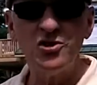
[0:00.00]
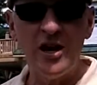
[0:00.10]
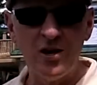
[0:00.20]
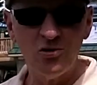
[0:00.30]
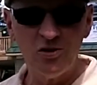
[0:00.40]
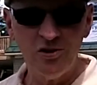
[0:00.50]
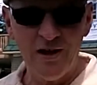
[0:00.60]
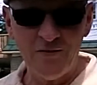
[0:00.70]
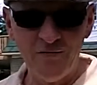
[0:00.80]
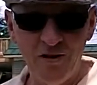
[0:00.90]
Shadows are a
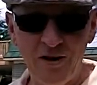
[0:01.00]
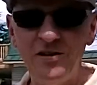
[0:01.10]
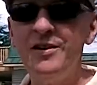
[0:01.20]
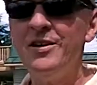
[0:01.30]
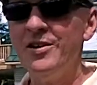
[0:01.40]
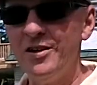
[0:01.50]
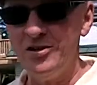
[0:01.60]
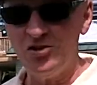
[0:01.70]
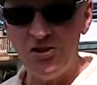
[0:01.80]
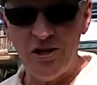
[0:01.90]
lot of fun,
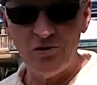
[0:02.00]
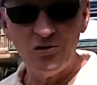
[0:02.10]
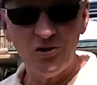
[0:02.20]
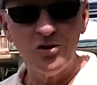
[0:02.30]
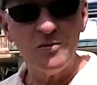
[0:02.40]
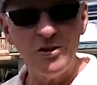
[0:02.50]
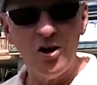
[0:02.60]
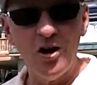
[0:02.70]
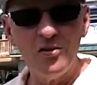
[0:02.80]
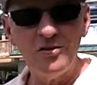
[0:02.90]
and shadows are going to be
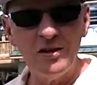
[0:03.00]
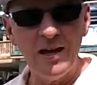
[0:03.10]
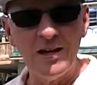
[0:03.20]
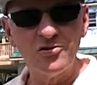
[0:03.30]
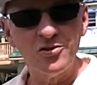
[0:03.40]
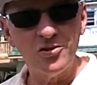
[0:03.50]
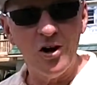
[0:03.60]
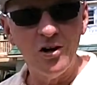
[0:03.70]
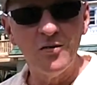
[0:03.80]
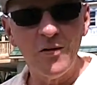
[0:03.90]
the answer to
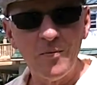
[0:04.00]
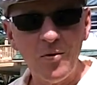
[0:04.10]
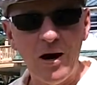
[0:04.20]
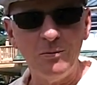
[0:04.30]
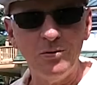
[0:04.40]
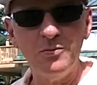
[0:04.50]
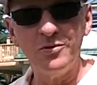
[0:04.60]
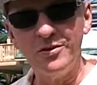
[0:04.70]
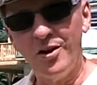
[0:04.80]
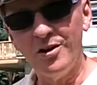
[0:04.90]
all of our
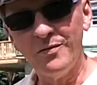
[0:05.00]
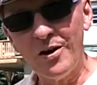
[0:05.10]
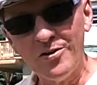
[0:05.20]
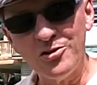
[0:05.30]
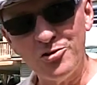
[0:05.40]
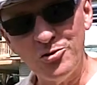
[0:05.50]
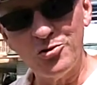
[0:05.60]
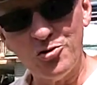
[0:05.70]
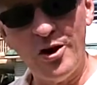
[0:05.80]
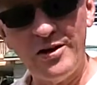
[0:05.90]
problems and all of our
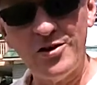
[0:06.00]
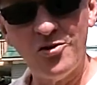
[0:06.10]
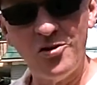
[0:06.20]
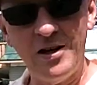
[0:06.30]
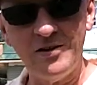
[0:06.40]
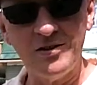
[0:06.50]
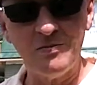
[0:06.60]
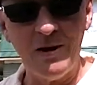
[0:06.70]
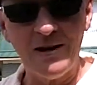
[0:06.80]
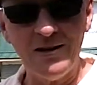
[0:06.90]
issues trying to create this
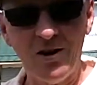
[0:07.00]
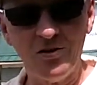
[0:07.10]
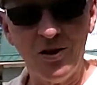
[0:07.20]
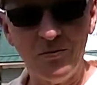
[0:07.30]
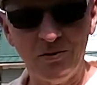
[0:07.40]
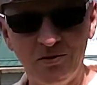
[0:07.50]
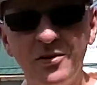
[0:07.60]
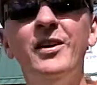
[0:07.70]
backyard compass.